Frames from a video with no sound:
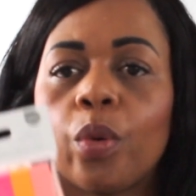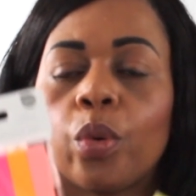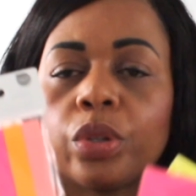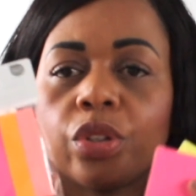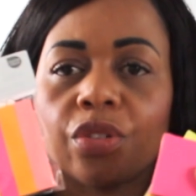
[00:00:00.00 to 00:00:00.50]
or
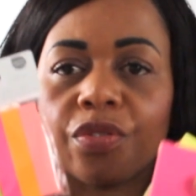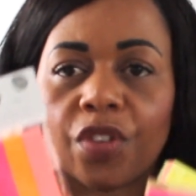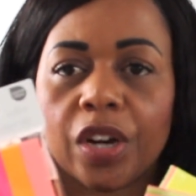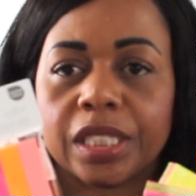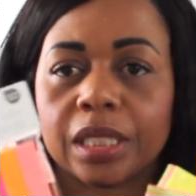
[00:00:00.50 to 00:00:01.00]
you can
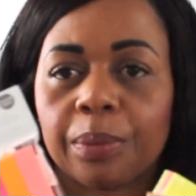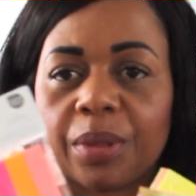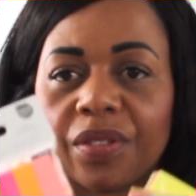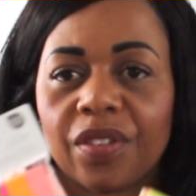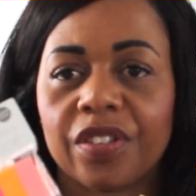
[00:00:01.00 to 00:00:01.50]
find
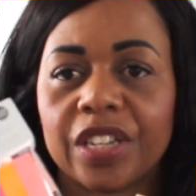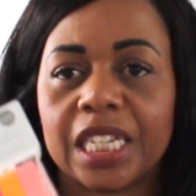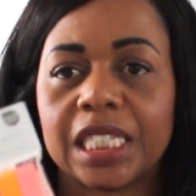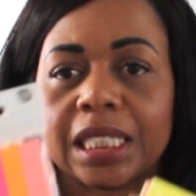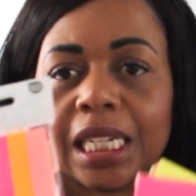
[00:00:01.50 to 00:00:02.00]
something very
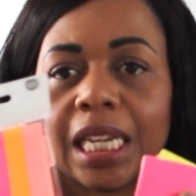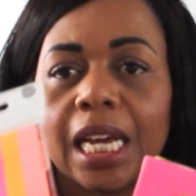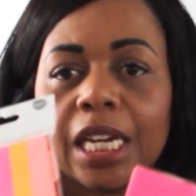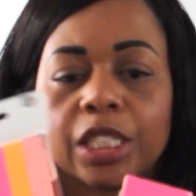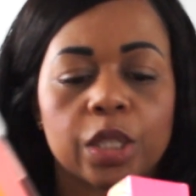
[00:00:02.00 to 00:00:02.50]
easy.
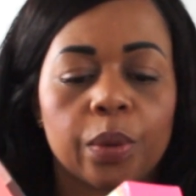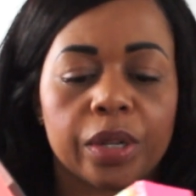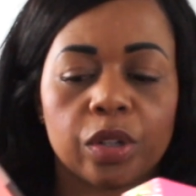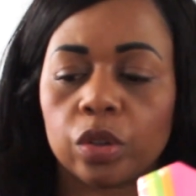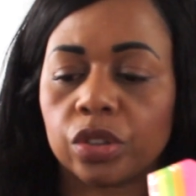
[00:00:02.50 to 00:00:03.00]
So
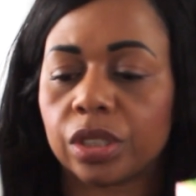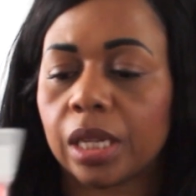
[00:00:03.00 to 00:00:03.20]
I got